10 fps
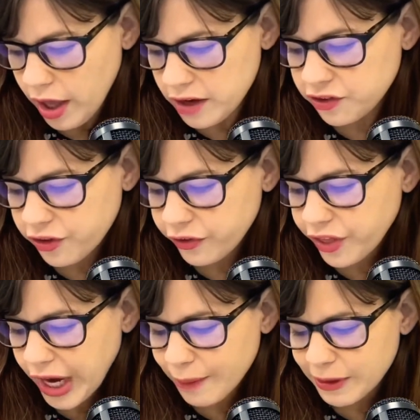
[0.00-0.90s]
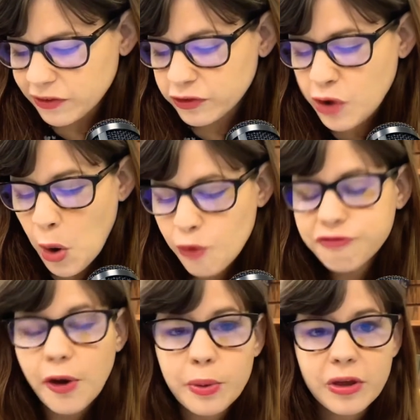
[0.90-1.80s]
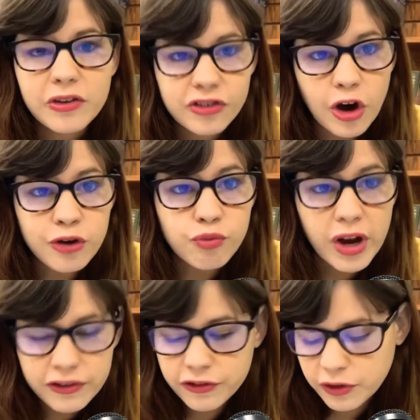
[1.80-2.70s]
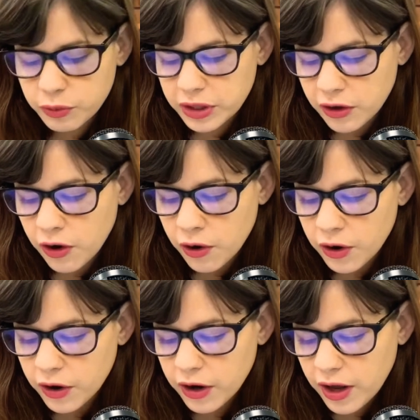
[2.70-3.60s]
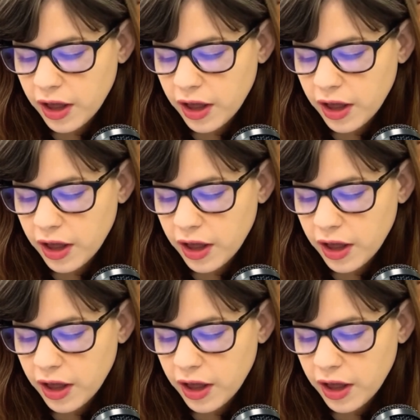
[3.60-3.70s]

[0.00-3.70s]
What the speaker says: It's just that I've been so focused on rescuing her